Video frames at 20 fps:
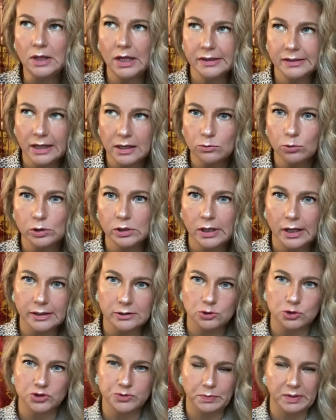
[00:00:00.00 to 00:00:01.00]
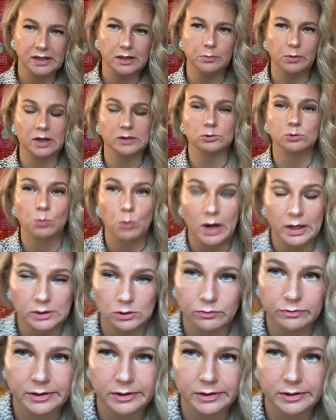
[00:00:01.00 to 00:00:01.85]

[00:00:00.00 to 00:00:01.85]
And I would like to speak about one of